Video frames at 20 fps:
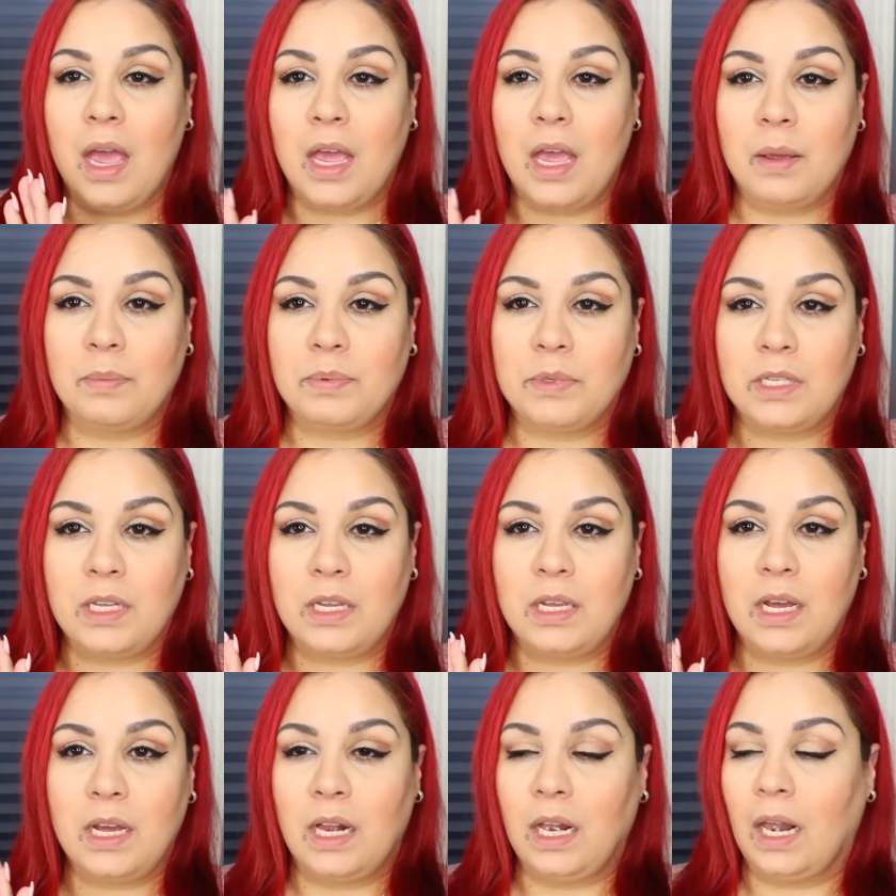
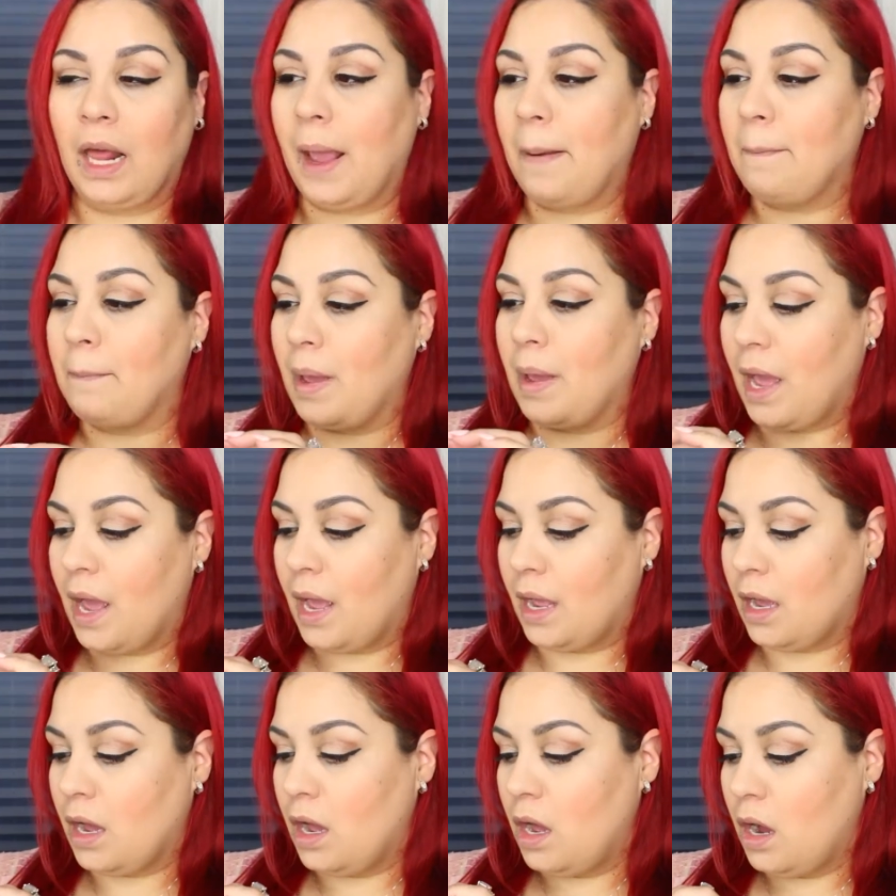Ipsy Glam
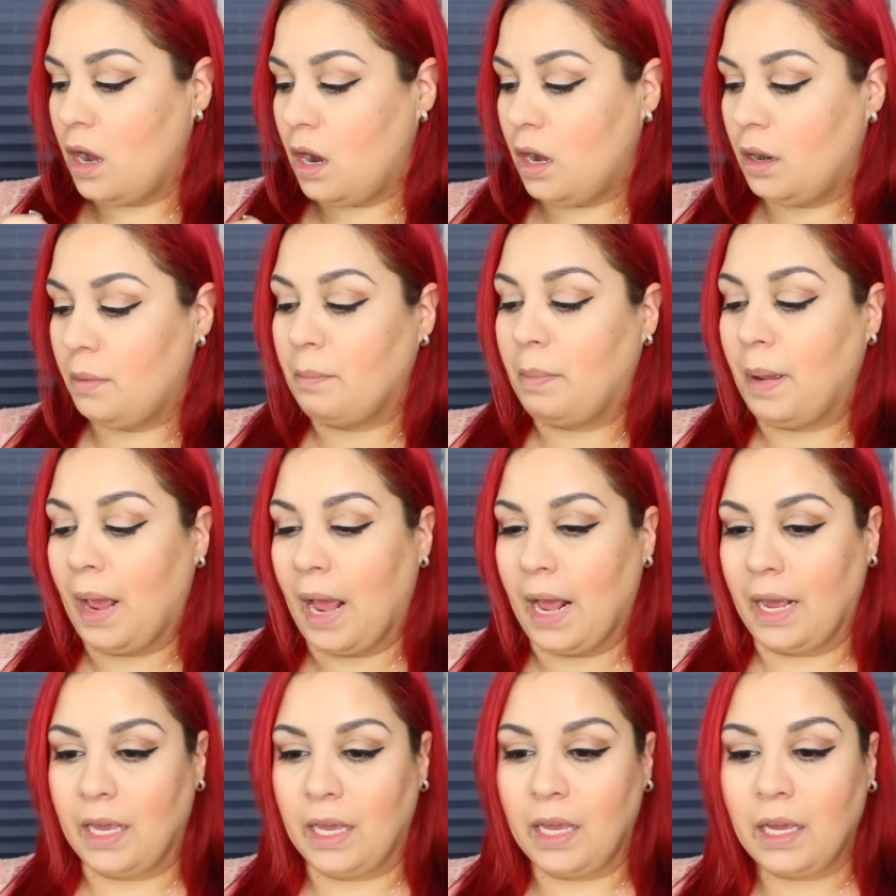Bag
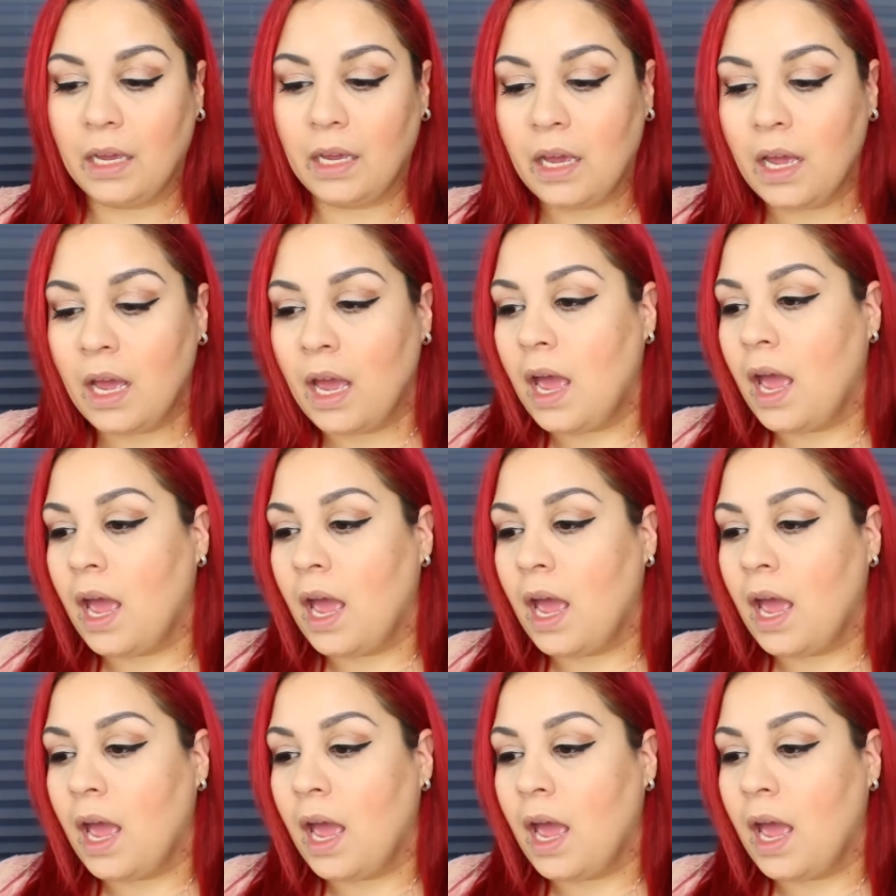unbagging,